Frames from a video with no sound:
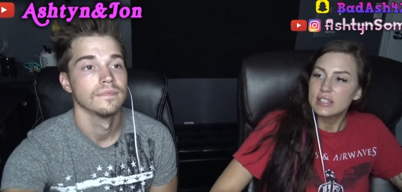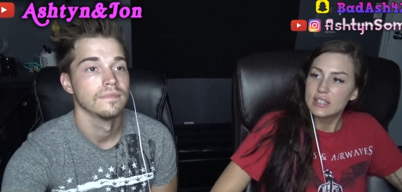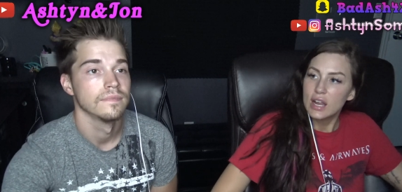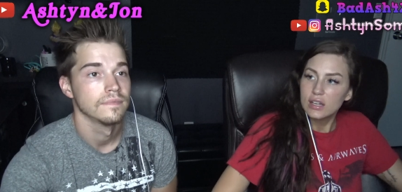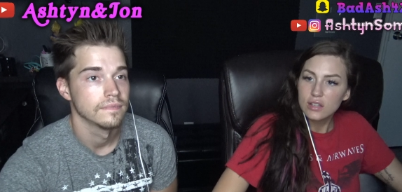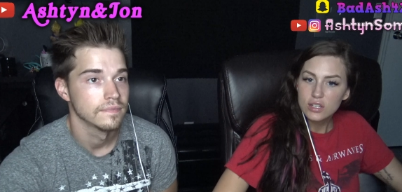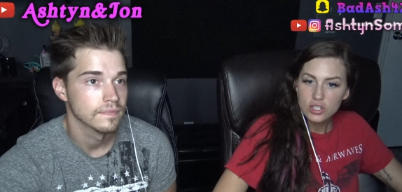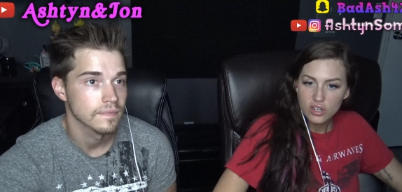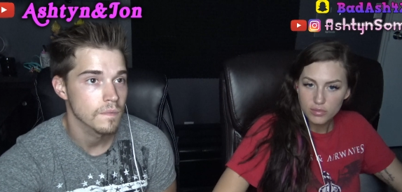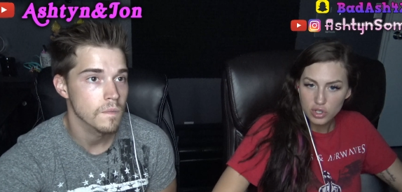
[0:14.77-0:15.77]
Speaker 1: is down in the
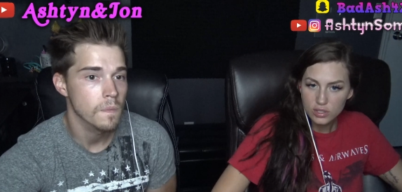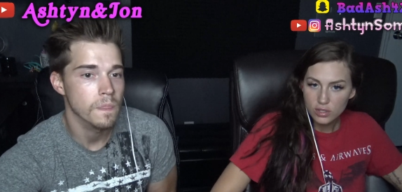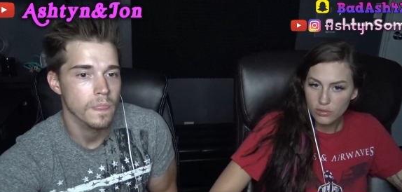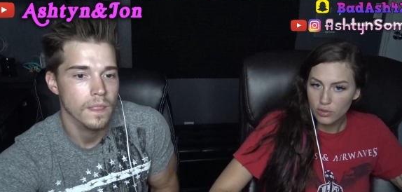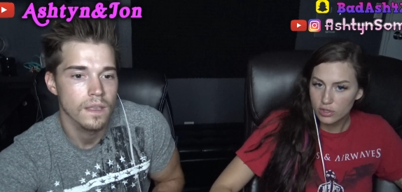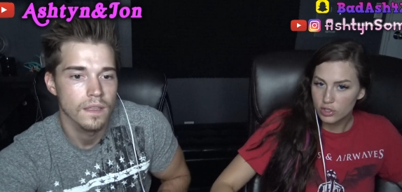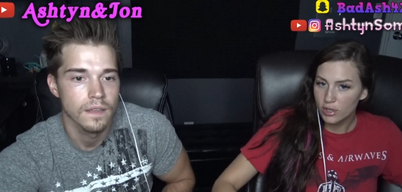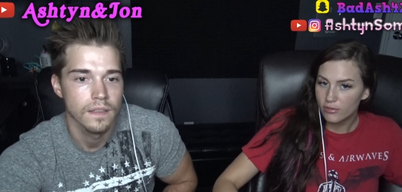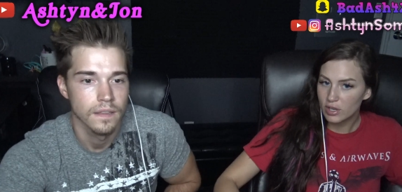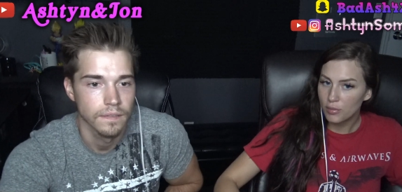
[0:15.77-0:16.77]
description, so if you
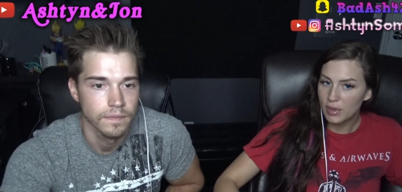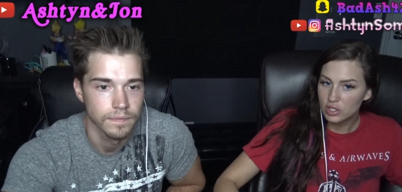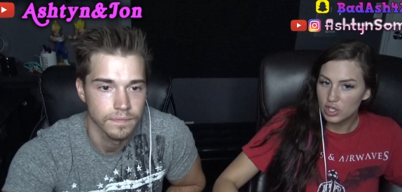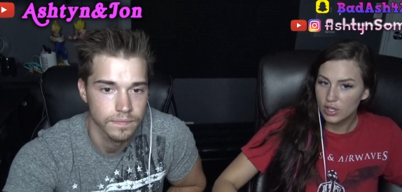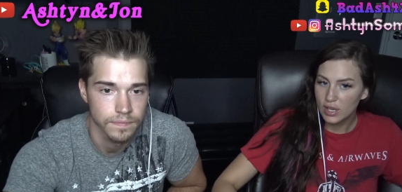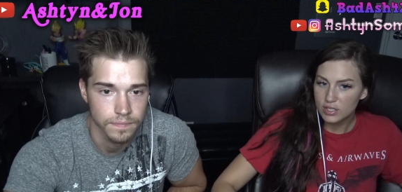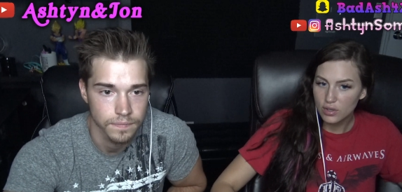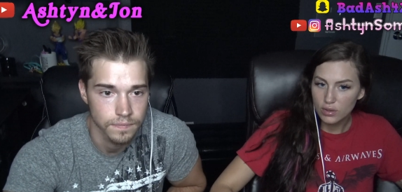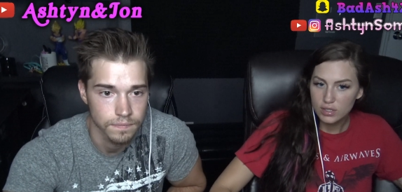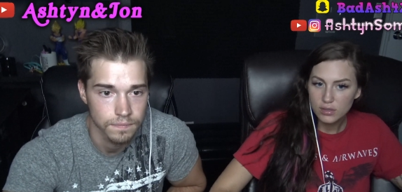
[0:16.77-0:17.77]
enjoy the video, make sure you
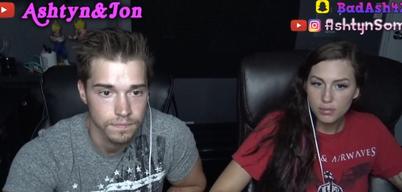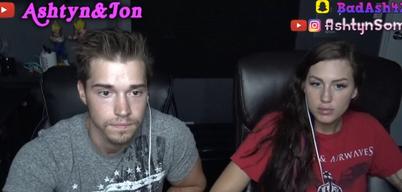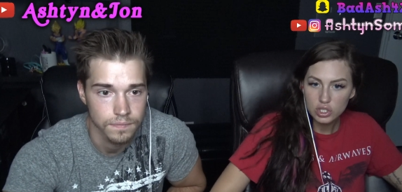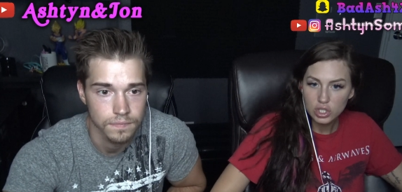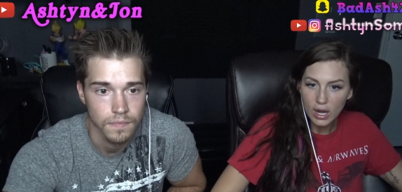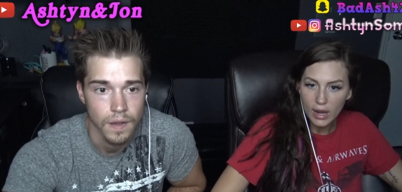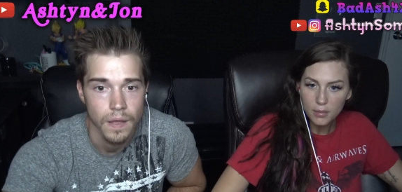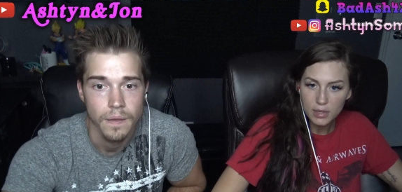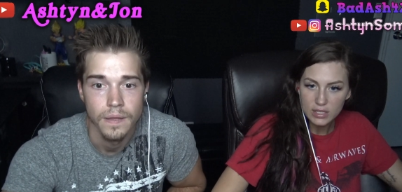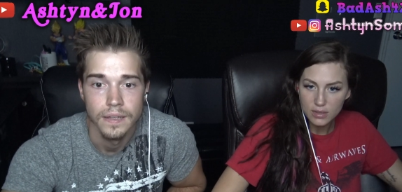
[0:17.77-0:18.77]
guys go and
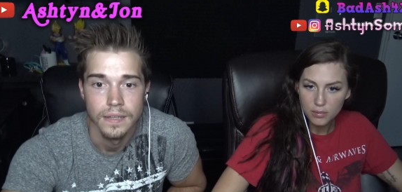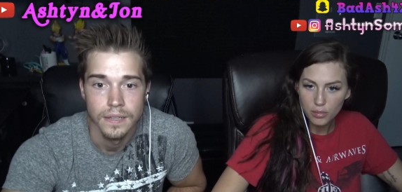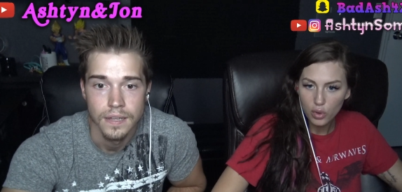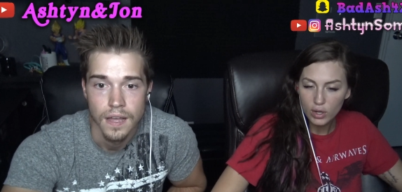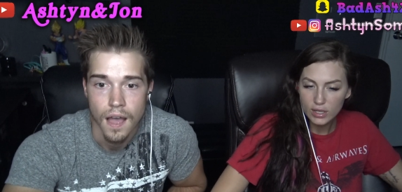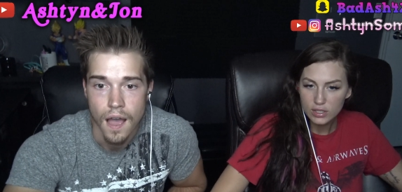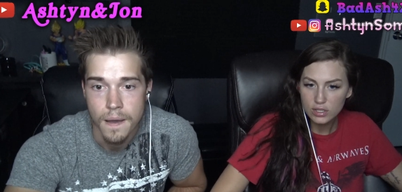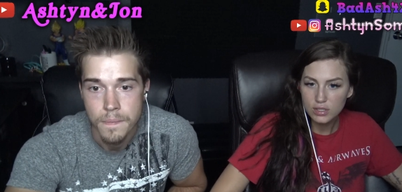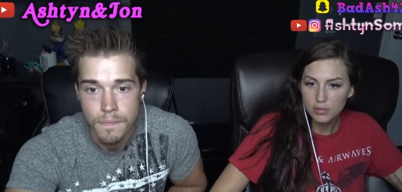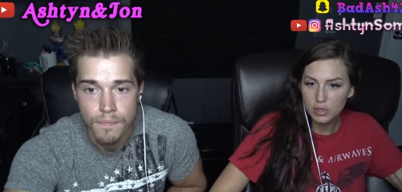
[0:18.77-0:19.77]
subscribe. It is important
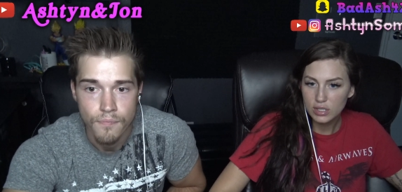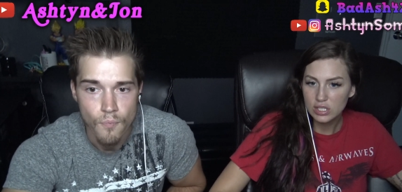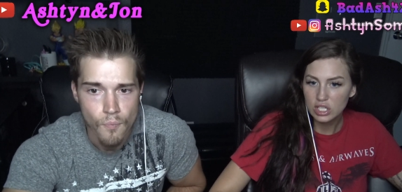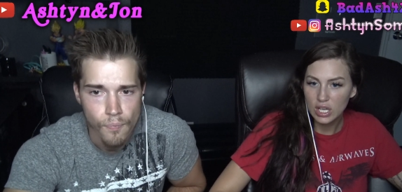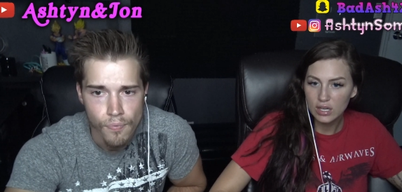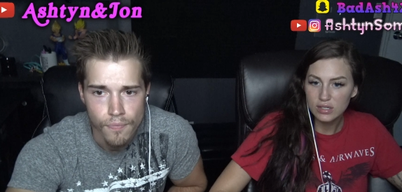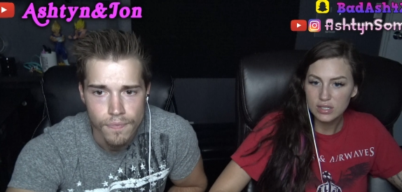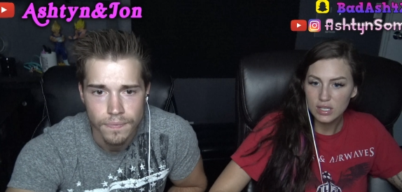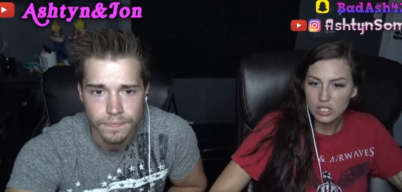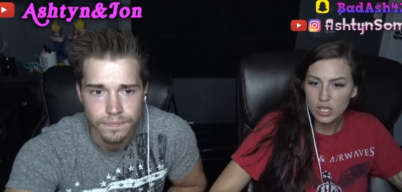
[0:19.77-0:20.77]
to support the
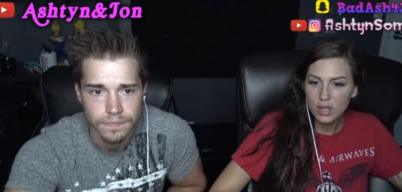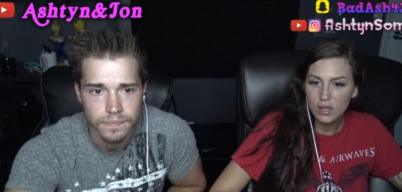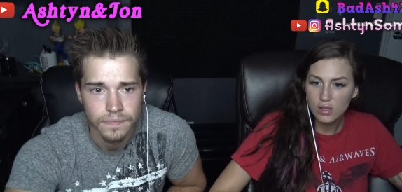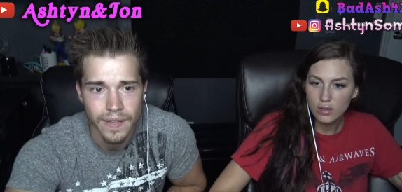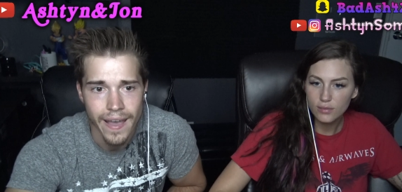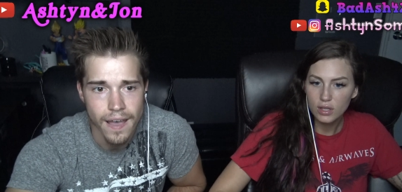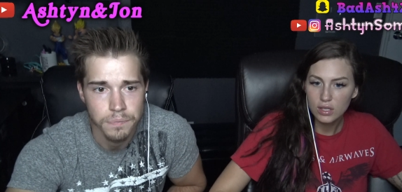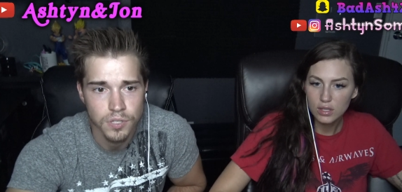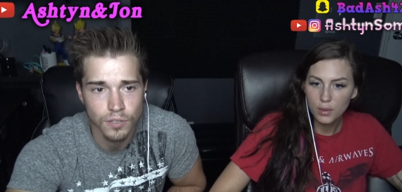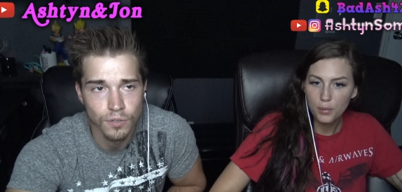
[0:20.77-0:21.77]
Speaker 2: channels that you love.
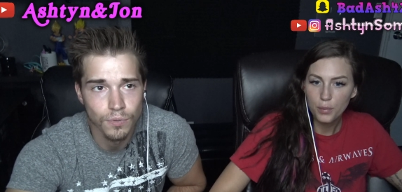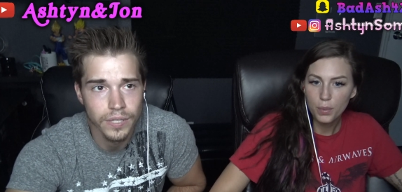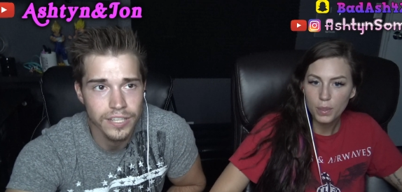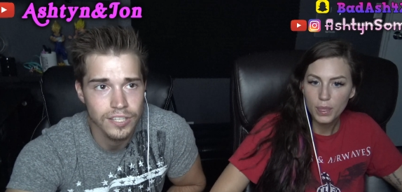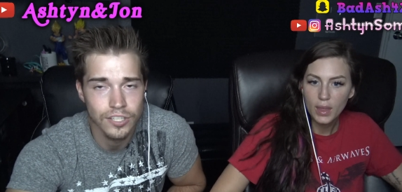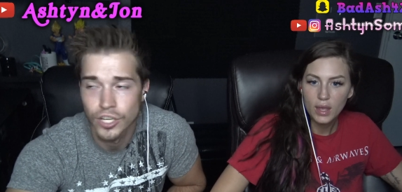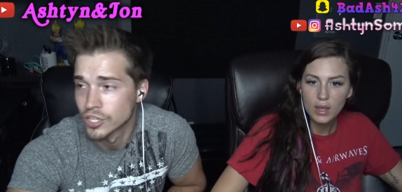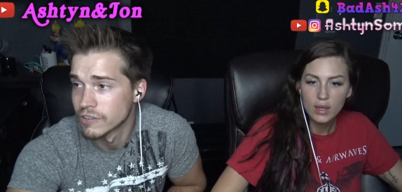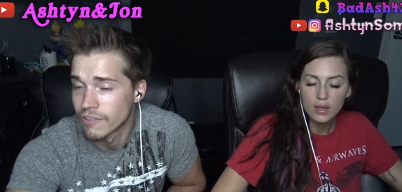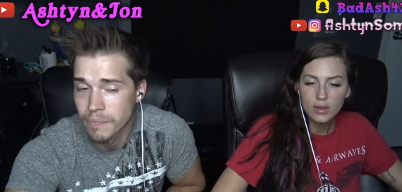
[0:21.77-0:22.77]
Absolutely.
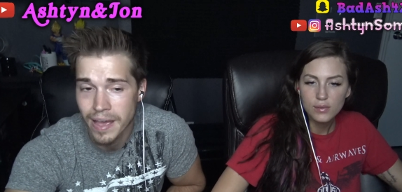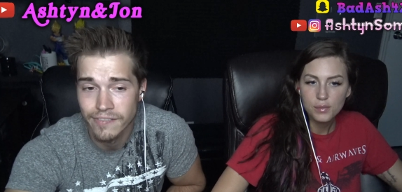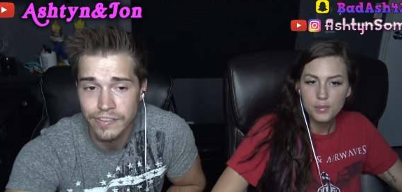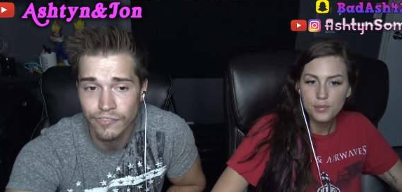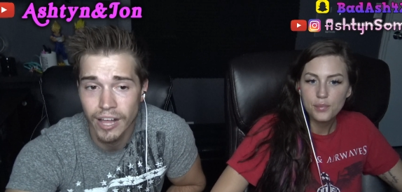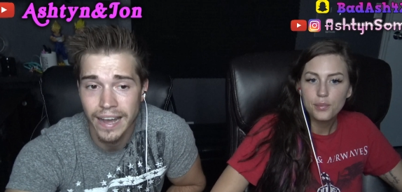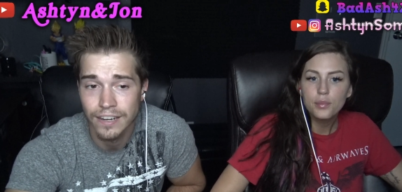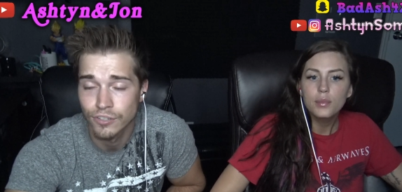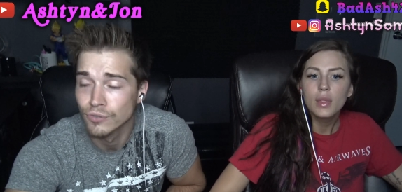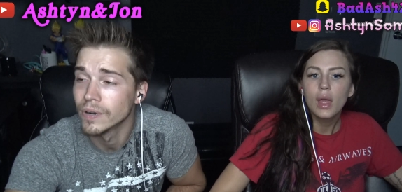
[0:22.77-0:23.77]
Suggestion from Heavy
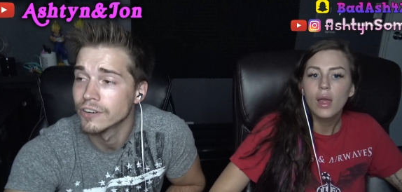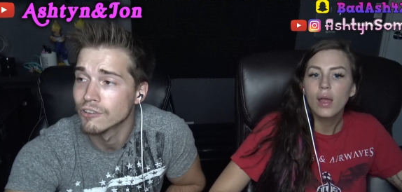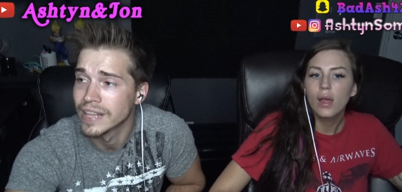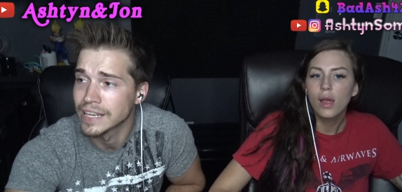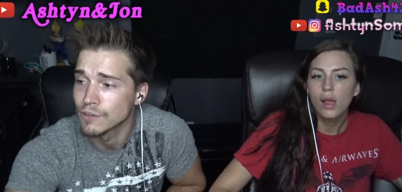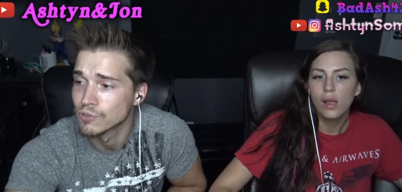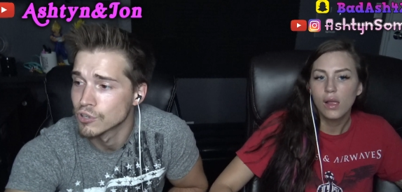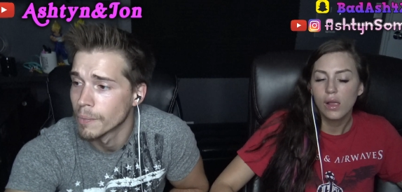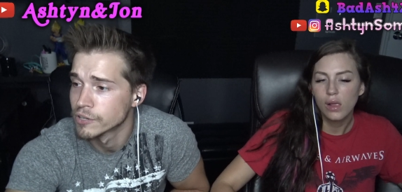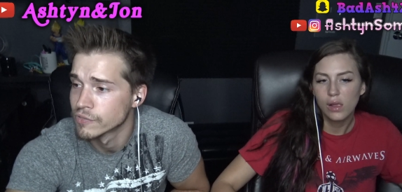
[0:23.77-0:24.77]
Flyer two hundred. Thank you
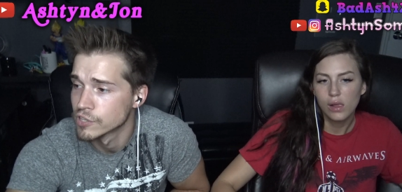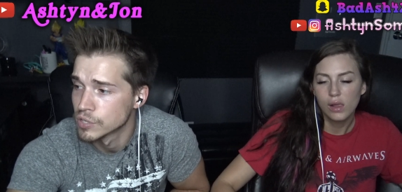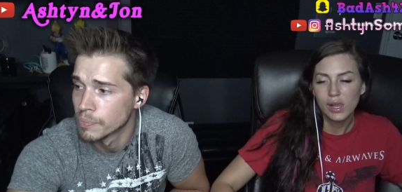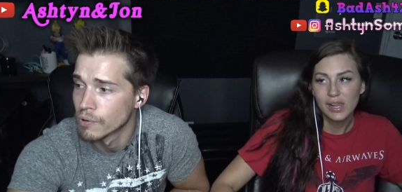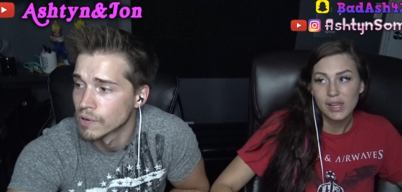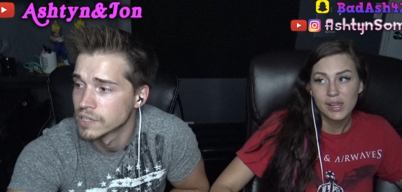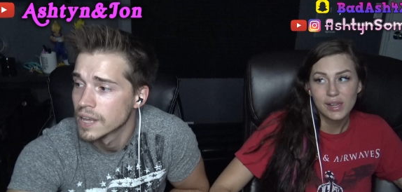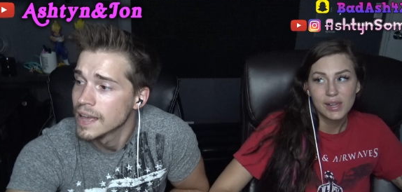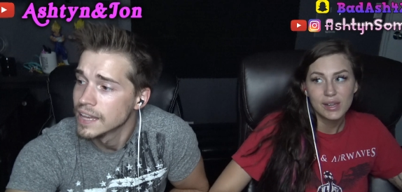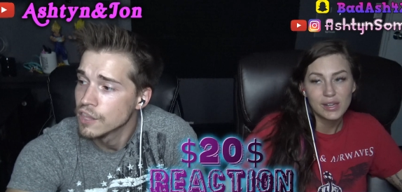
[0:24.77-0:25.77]
so much for the
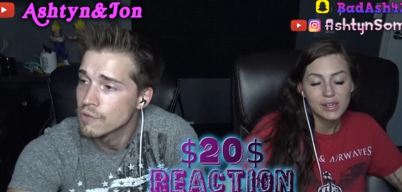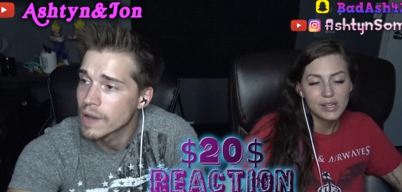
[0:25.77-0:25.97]
support. You